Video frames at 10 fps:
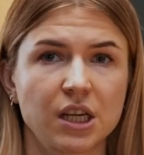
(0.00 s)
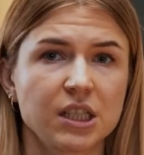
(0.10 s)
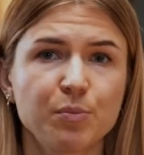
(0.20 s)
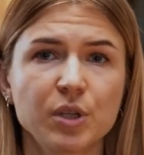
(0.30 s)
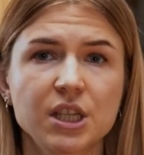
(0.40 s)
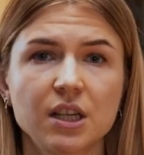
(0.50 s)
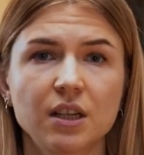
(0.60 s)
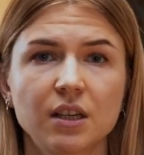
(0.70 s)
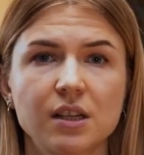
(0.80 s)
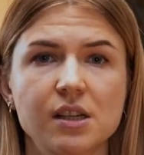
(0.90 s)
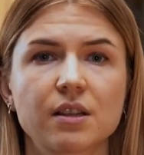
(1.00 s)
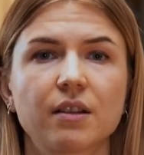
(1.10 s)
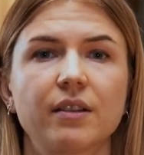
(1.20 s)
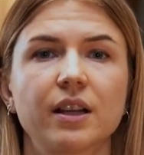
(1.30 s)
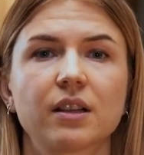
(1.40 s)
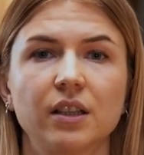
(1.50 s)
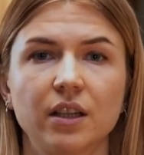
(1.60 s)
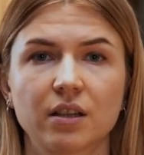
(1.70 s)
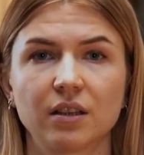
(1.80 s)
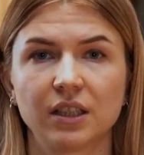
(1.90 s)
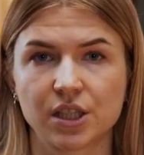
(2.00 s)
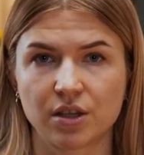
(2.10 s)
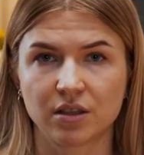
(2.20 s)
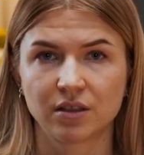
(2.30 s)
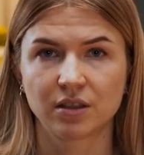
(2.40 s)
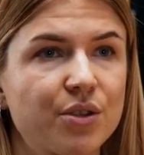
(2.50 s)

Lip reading: ChatGPT is the clear leader,